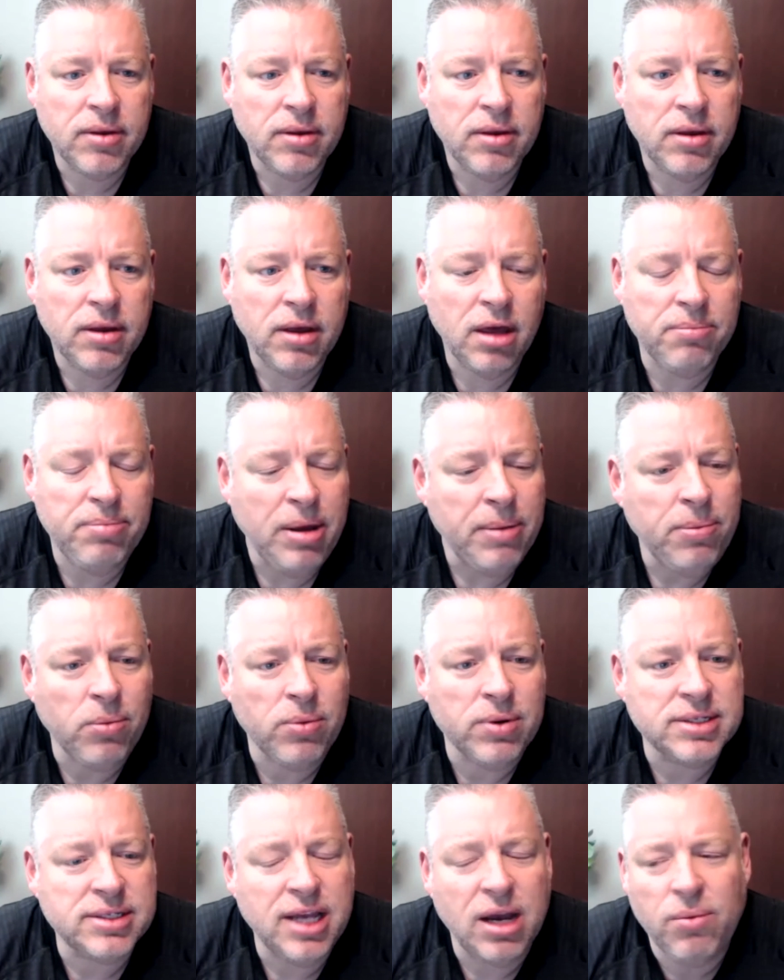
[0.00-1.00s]
And people would
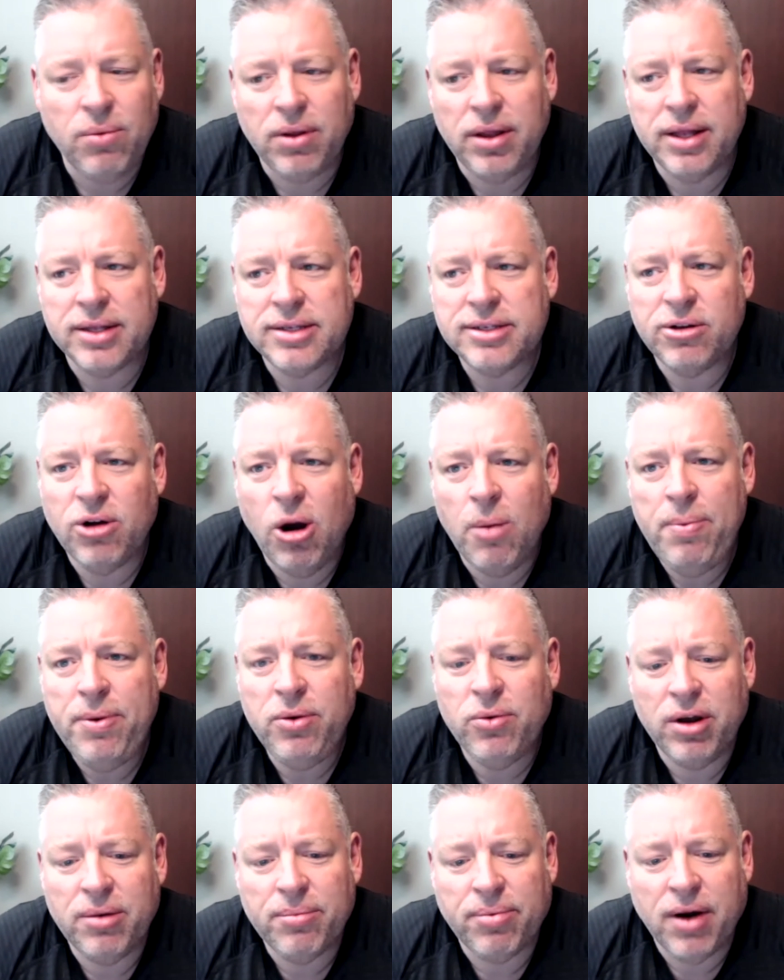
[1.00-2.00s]
say, well, it's an
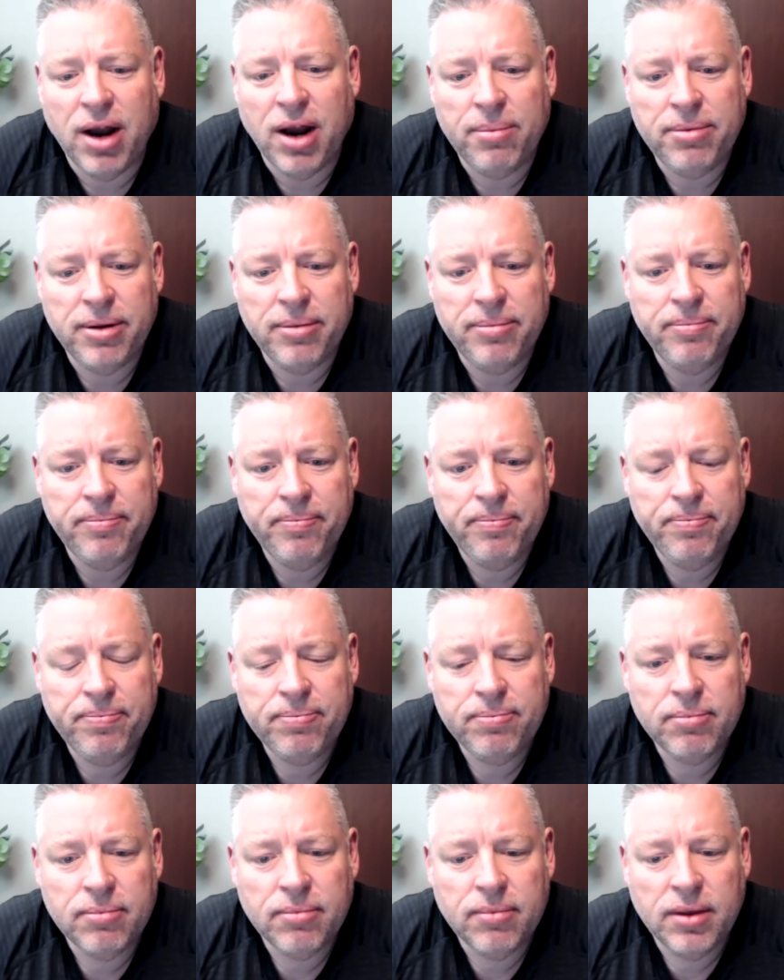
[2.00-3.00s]
opioid problem.
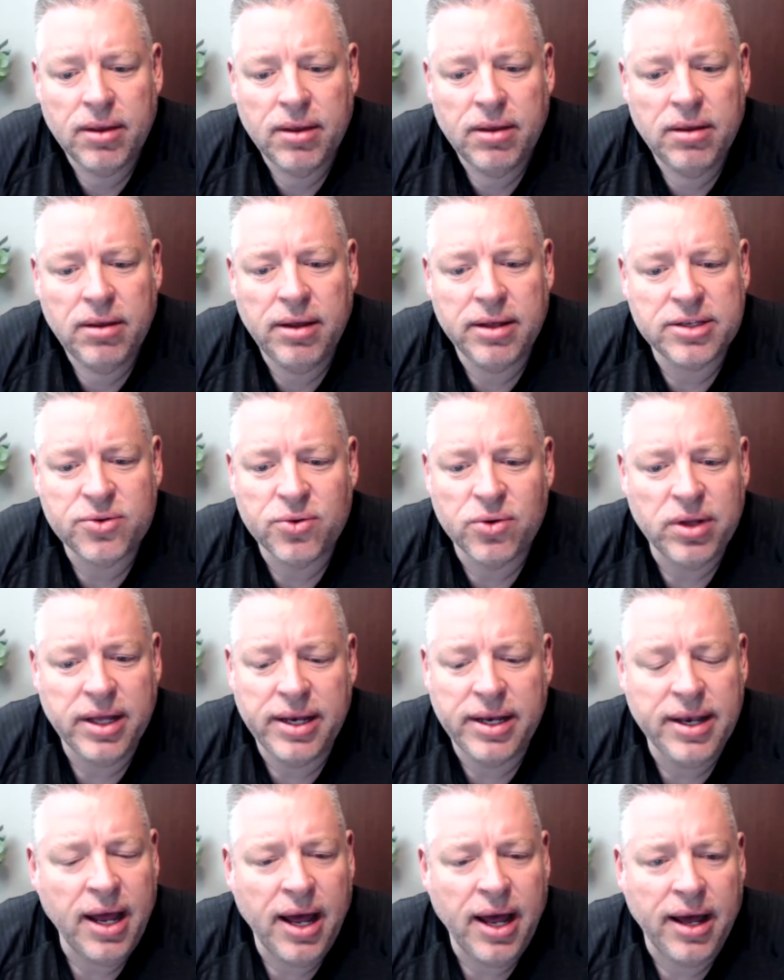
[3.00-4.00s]
It's really
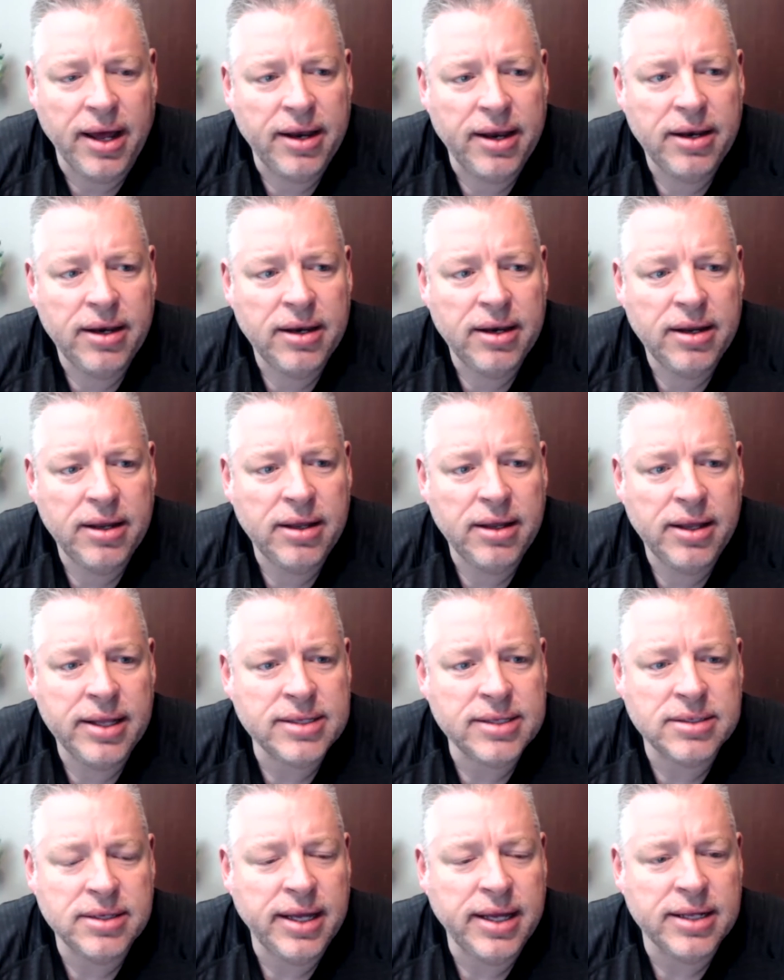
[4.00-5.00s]
not.
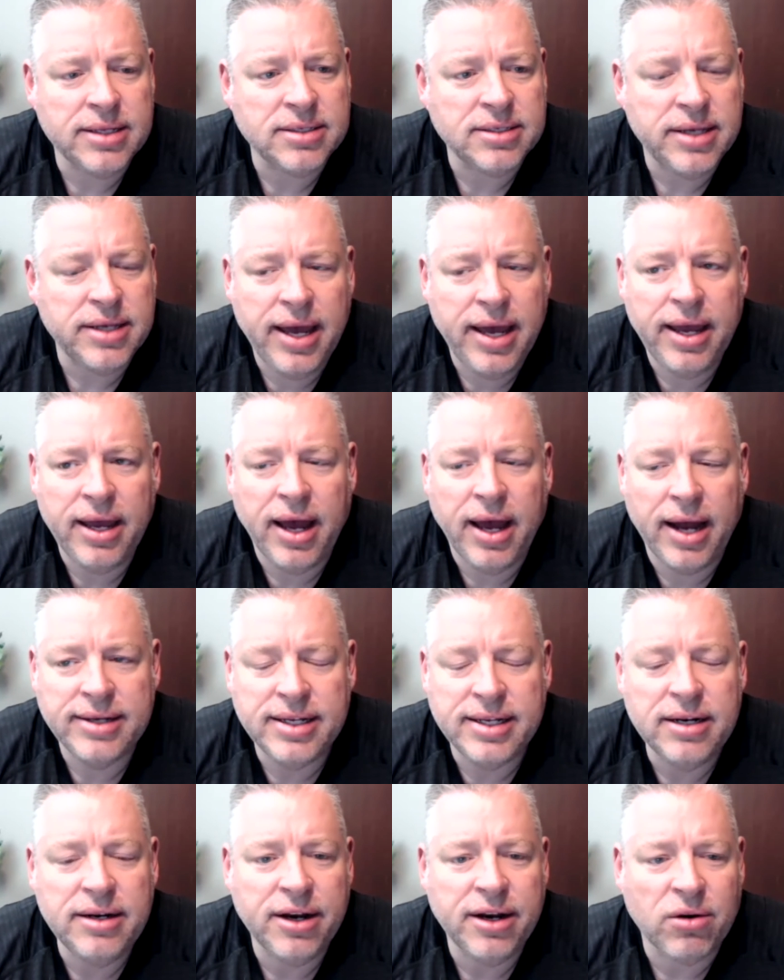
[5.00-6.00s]
It's a
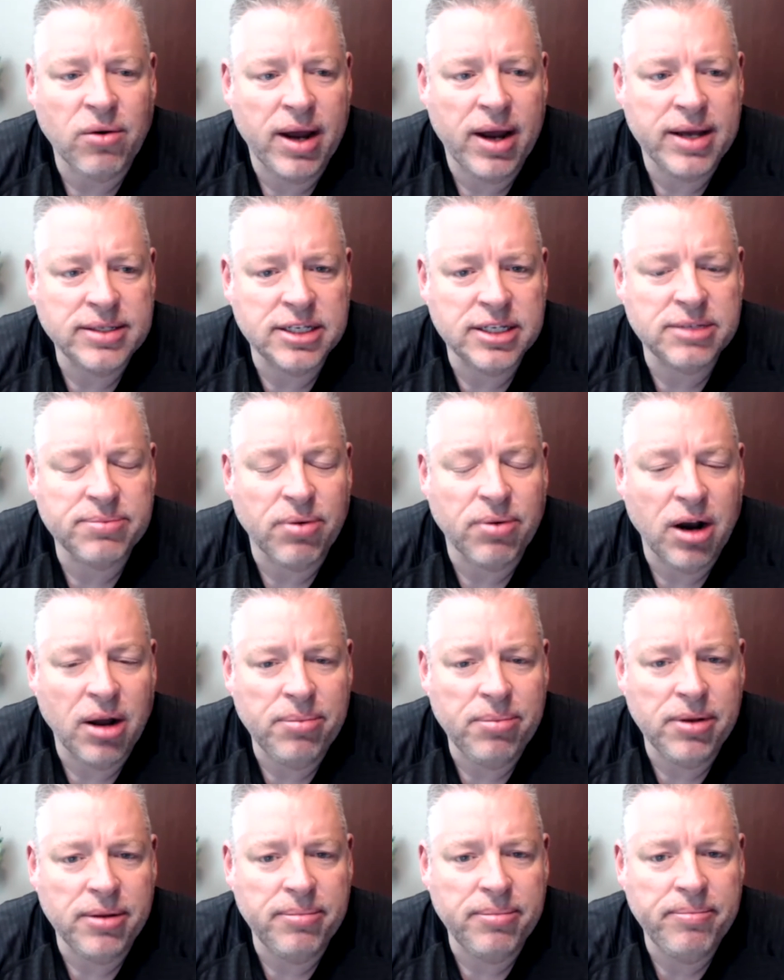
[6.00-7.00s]
identity crisis
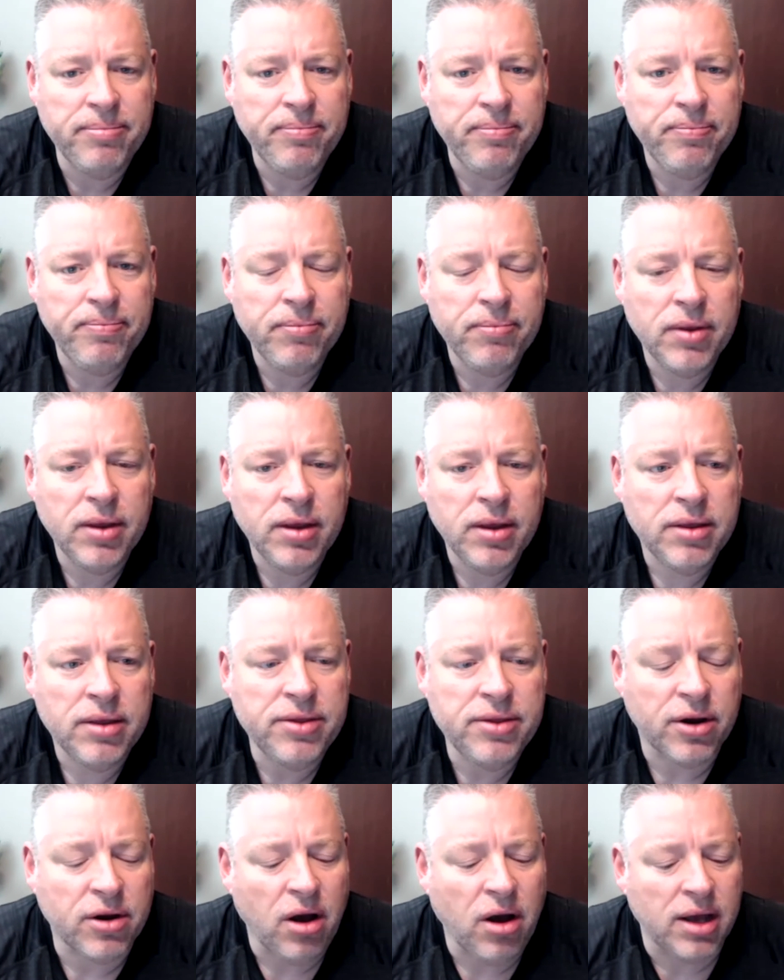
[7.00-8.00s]
problem
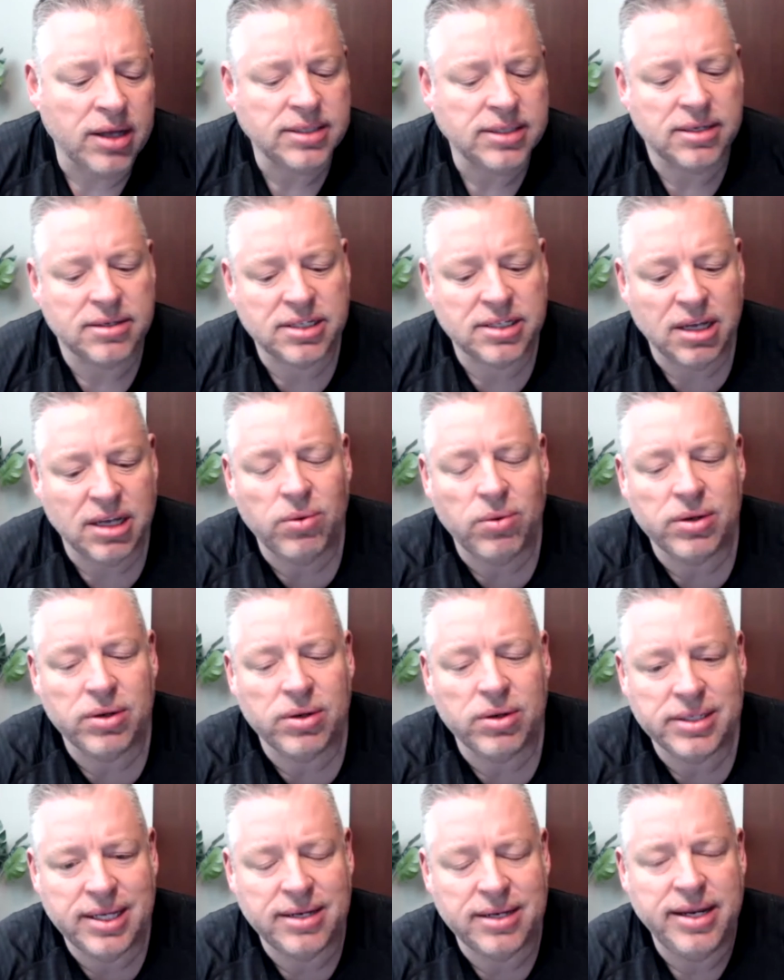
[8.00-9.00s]
that causes someone
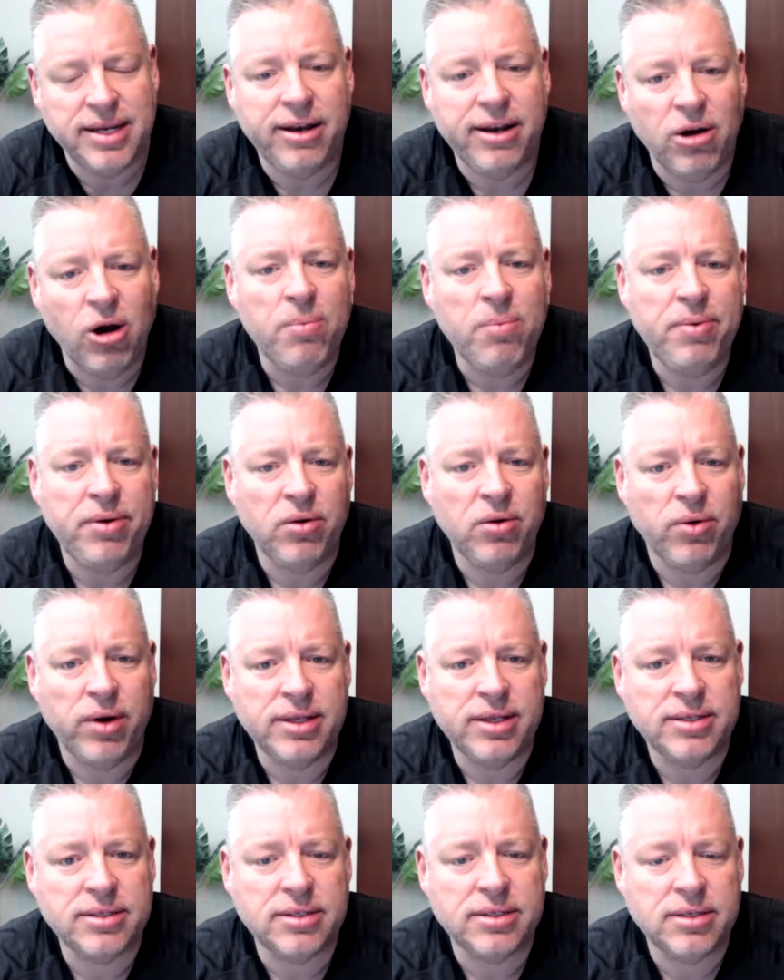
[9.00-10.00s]
to need
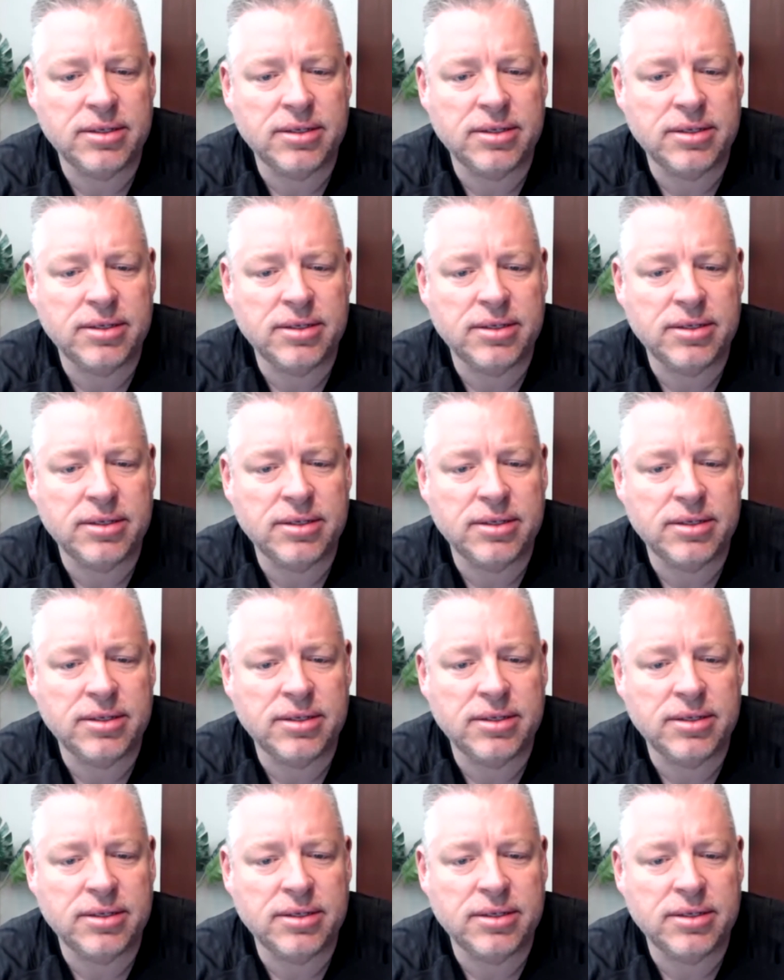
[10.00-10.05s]
opioids.